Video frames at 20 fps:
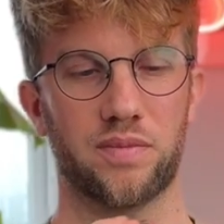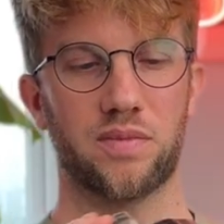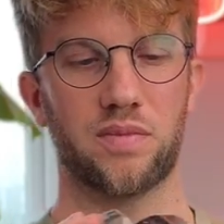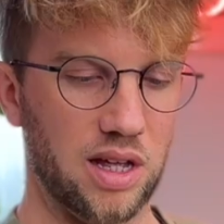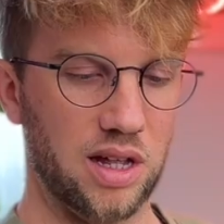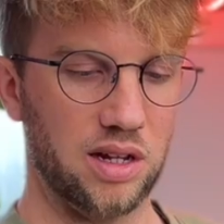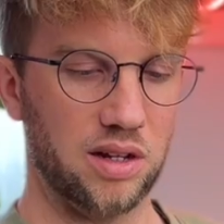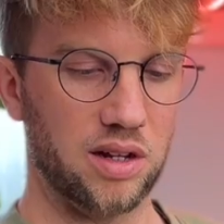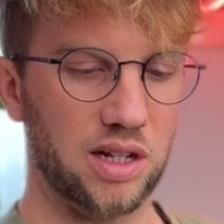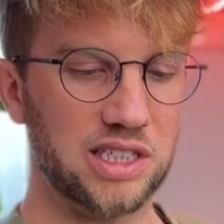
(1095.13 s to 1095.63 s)

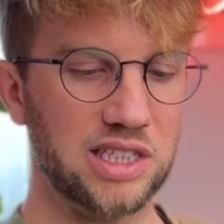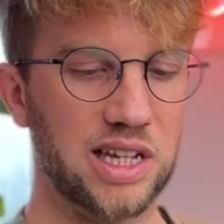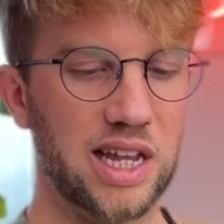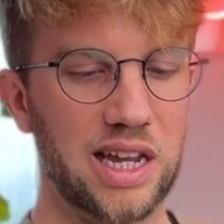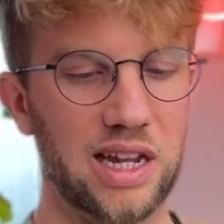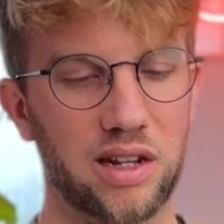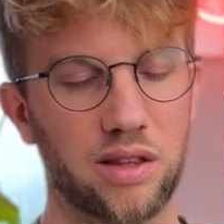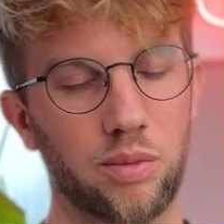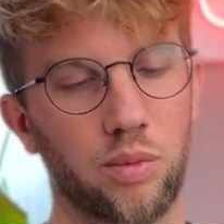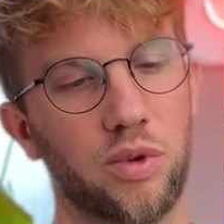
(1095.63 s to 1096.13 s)
And I
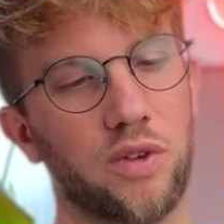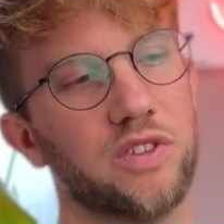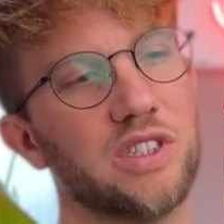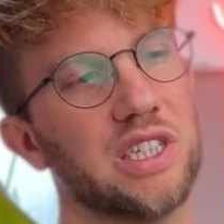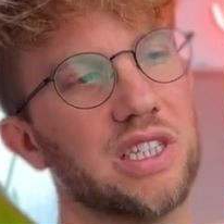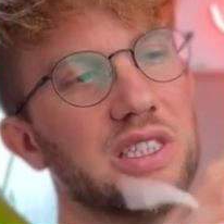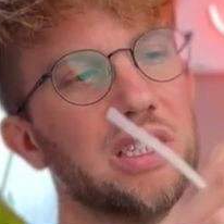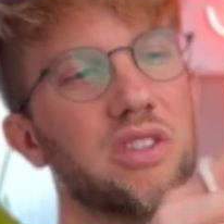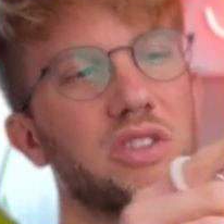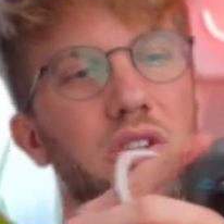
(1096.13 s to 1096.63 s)
skated them with
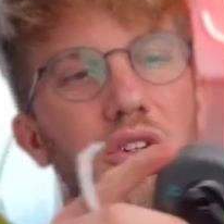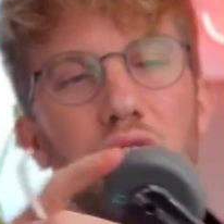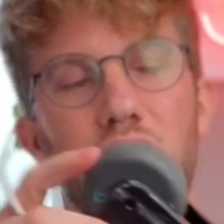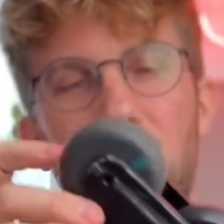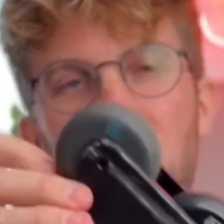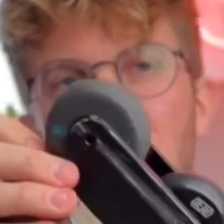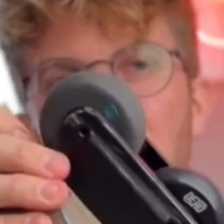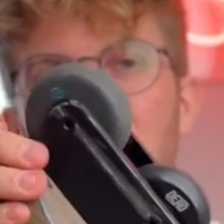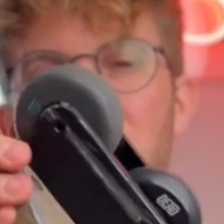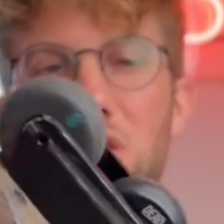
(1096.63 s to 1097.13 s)
62s
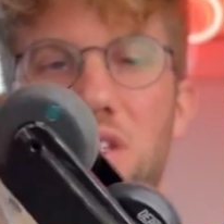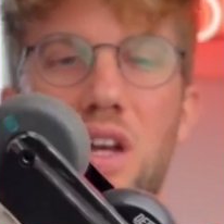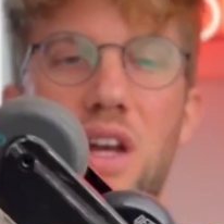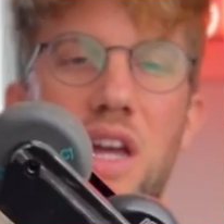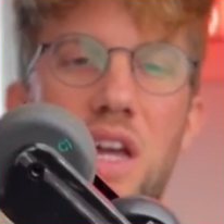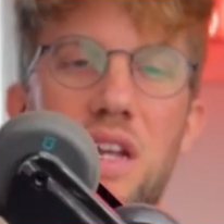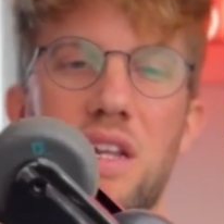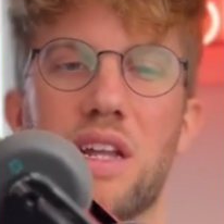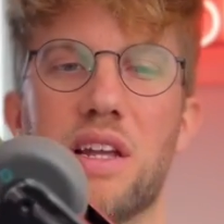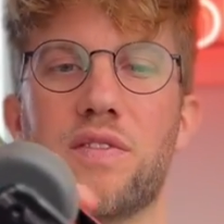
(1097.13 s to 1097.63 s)
on the
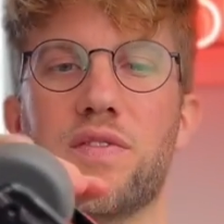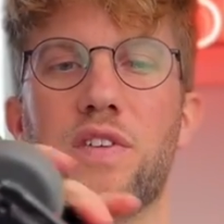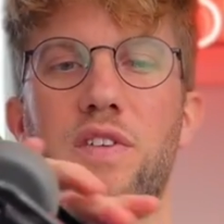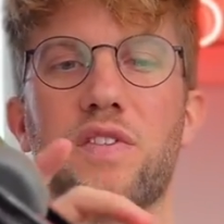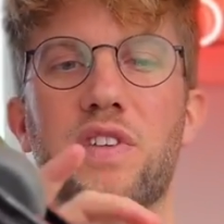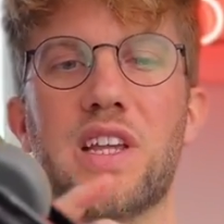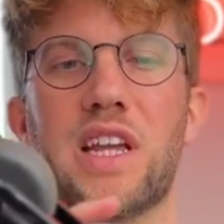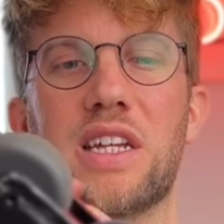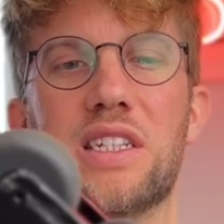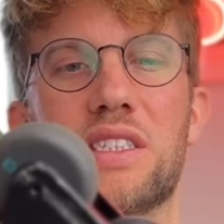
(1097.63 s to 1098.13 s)
outside and
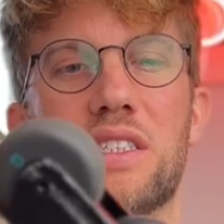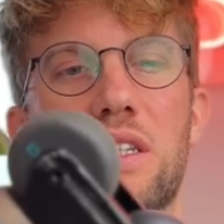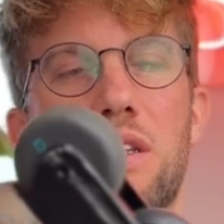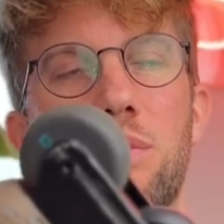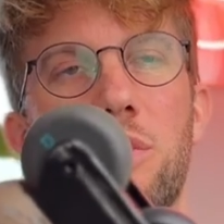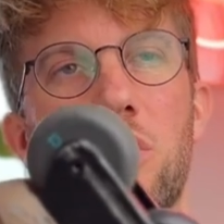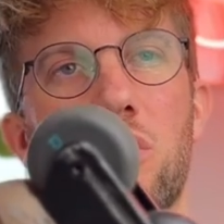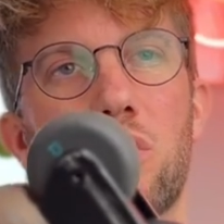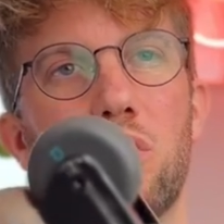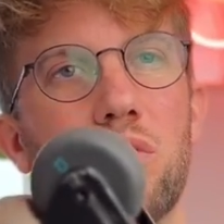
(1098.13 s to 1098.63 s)
58s in the
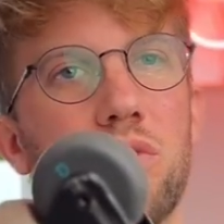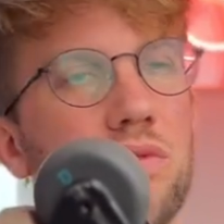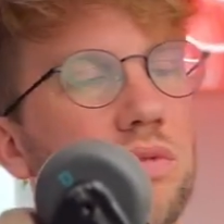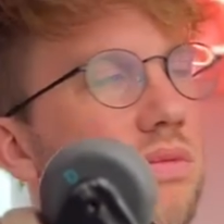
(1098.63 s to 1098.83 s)
middle,